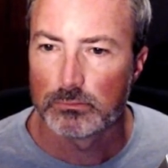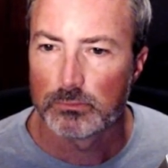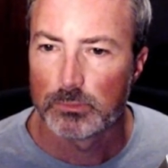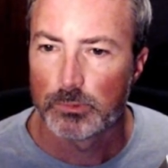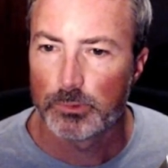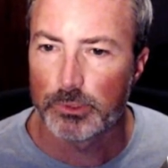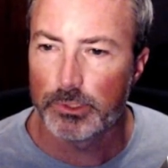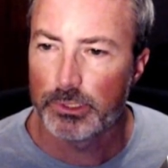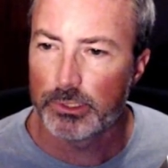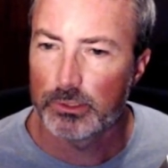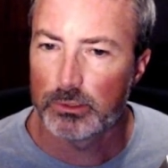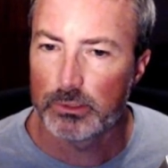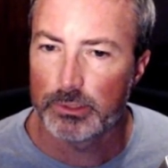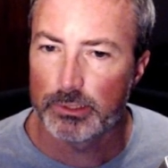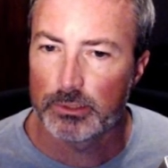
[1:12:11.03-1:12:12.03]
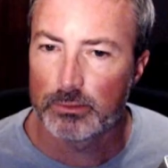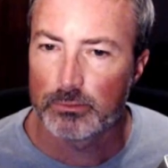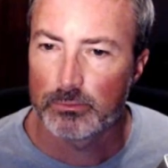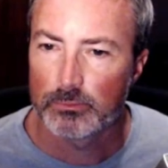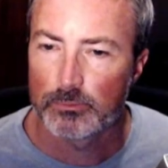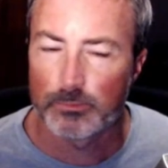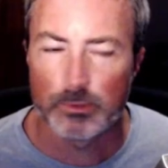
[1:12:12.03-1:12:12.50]
Were you here earlier?
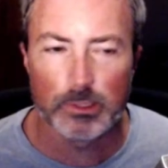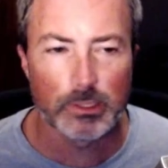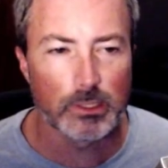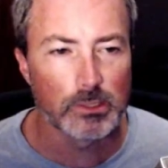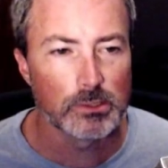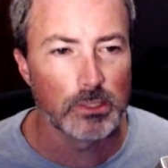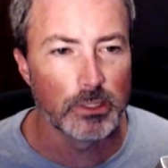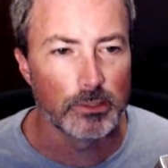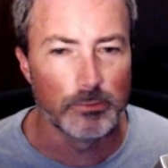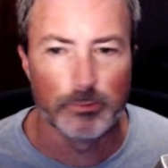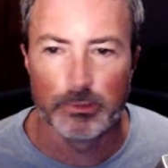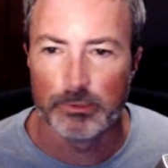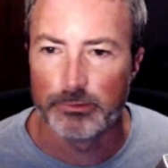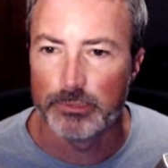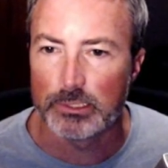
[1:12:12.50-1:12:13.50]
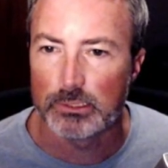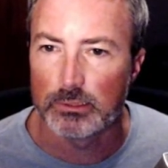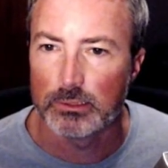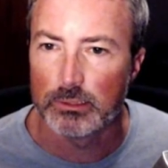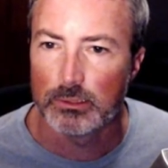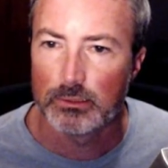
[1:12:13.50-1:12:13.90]
I feel like I saw you very recently.